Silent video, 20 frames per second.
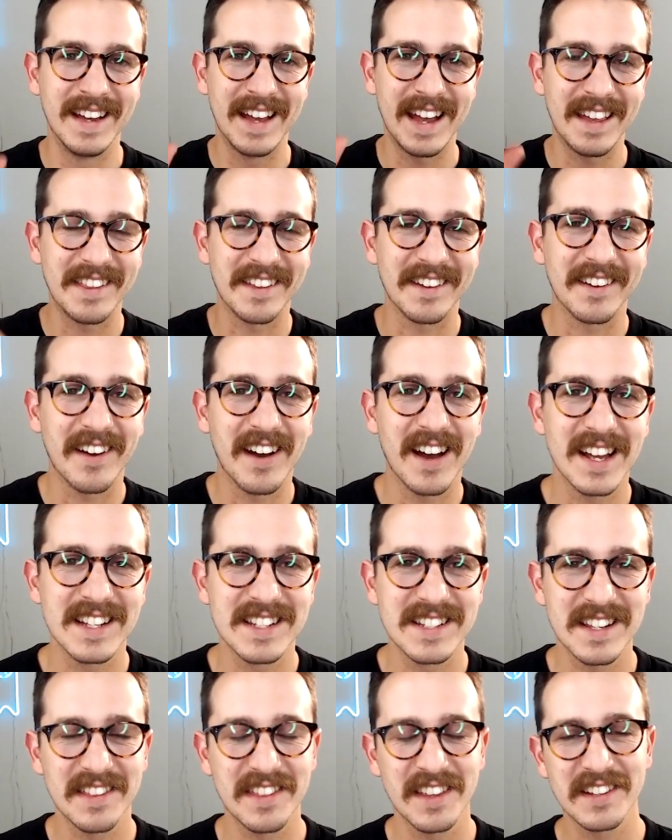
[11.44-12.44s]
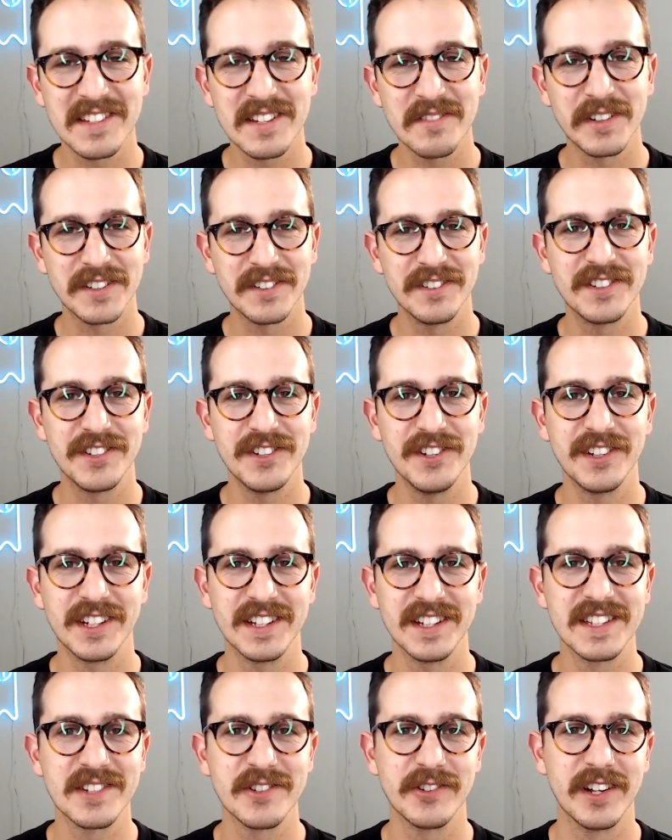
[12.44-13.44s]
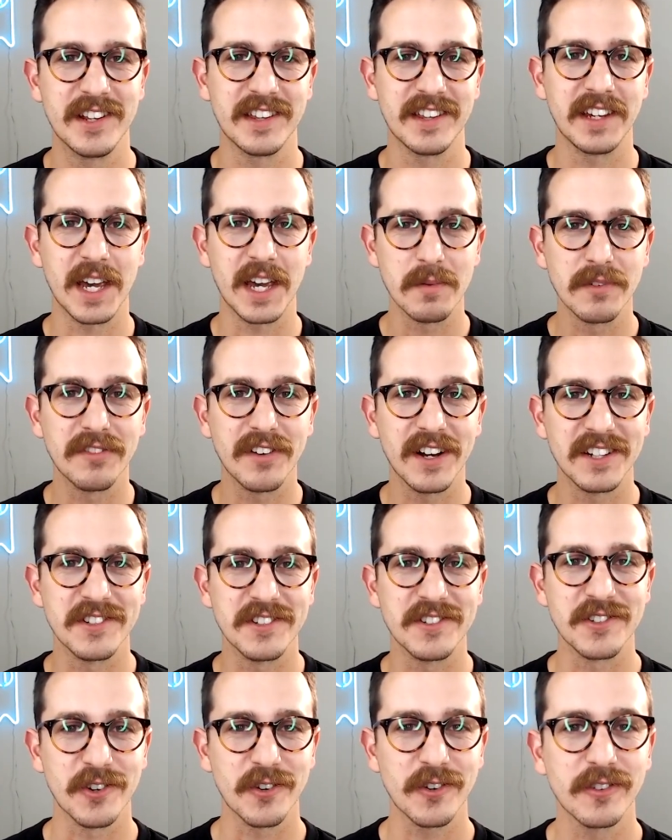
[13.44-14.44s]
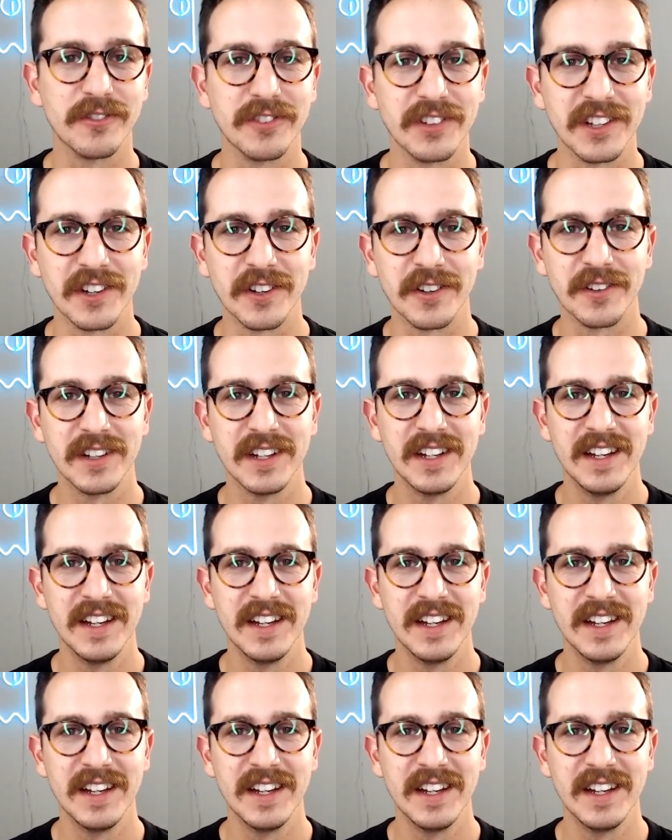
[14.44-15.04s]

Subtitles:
Hey there guys, thanks so much for tuning in to another Gamify tutorial video.